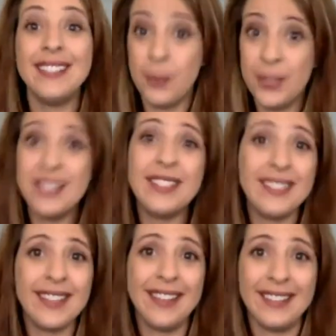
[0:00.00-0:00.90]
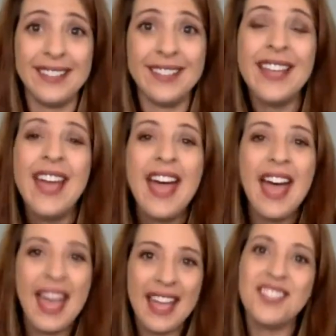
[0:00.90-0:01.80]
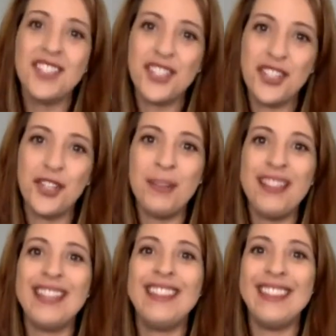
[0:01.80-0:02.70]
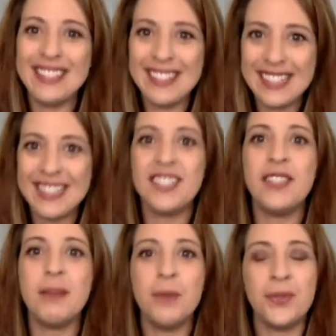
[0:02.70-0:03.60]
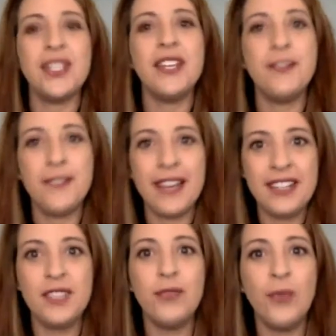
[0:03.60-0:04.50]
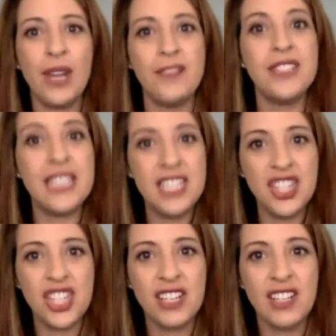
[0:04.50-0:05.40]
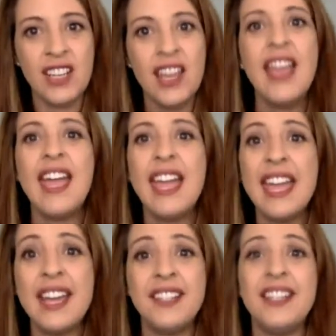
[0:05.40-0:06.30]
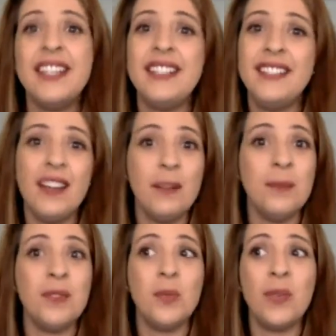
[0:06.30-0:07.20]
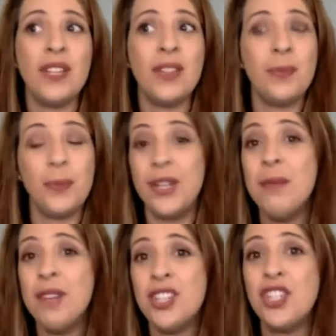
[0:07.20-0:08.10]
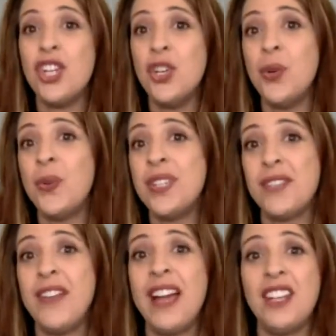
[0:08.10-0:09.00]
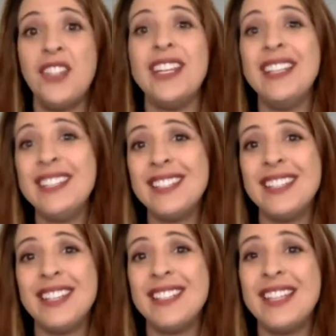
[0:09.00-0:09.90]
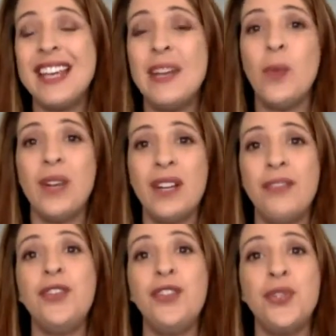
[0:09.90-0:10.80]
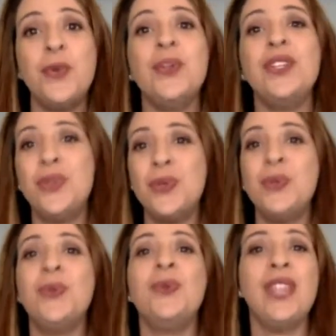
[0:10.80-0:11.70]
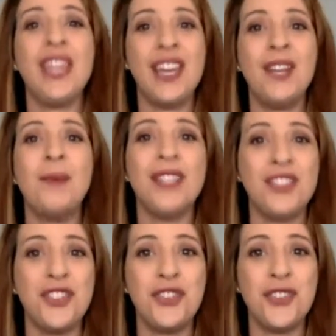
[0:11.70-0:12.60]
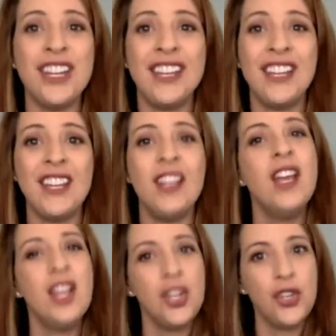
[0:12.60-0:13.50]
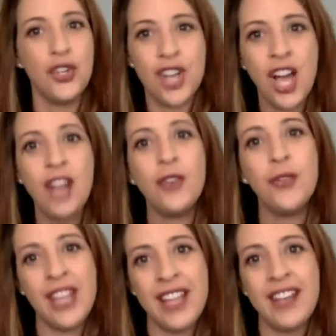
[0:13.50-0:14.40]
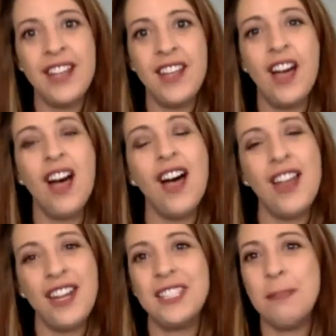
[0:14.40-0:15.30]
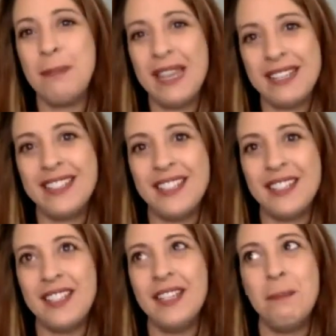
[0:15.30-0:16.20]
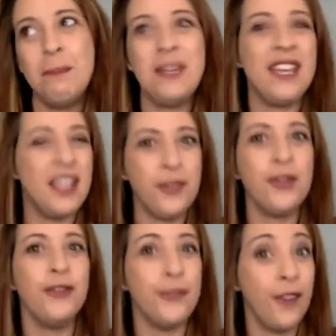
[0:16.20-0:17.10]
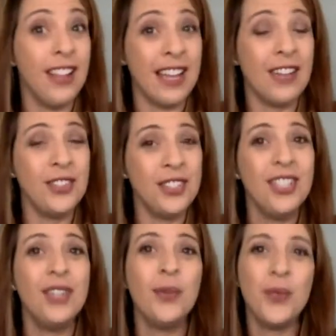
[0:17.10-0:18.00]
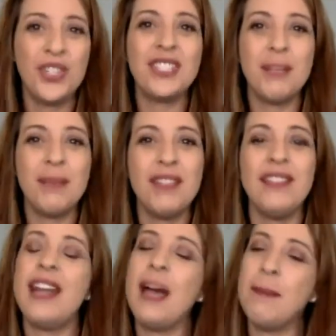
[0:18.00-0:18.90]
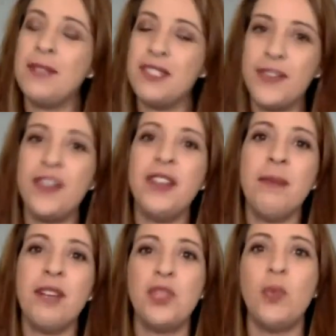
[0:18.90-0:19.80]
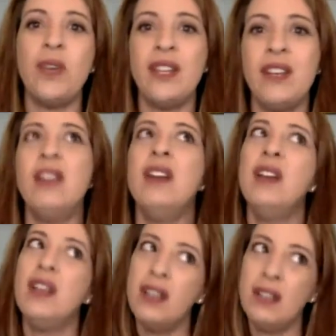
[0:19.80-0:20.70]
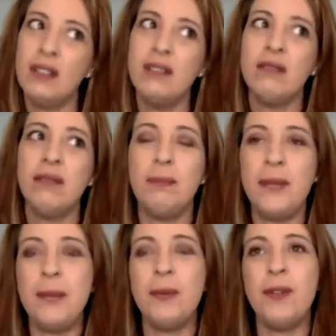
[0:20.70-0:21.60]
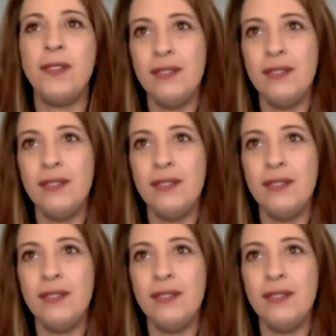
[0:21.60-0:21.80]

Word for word: recent science, has determined that this is the most effective way of teaching. And it comes with pretty much a no-risk factor in the sense that whatever you're doing to the animal as you're training it, you're not creating unexpected behavioral fallout, which is something that happens very much when people...